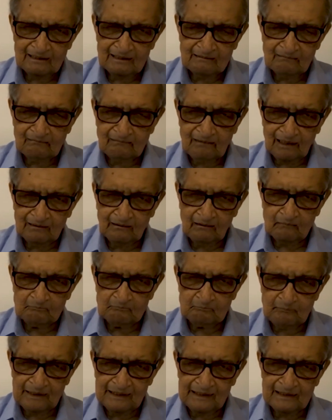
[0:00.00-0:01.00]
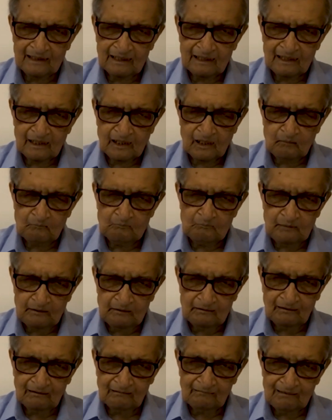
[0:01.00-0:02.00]
you cannot be
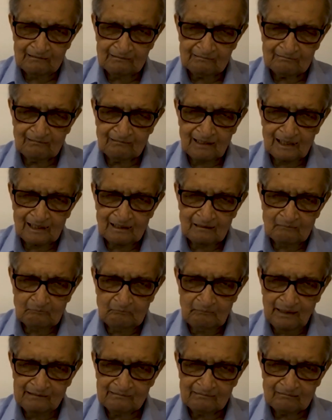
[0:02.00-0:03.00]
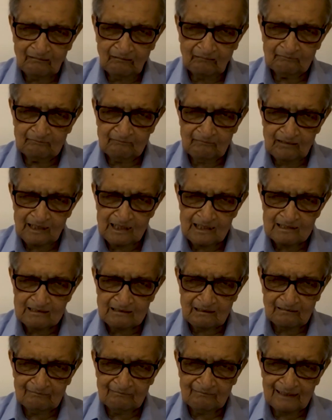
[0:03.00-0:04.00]
communalist based on
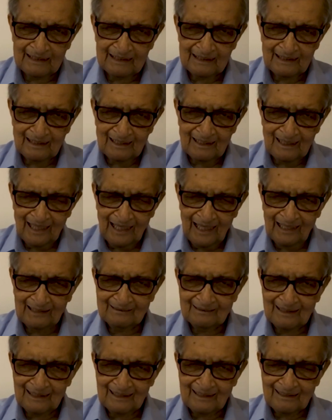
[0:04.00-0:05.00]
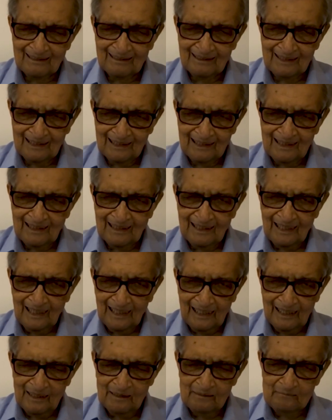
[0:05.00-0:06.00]
religion, and
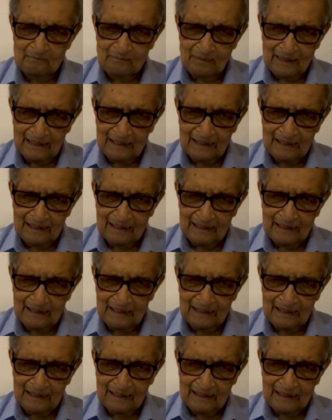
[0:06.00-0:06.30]
uh,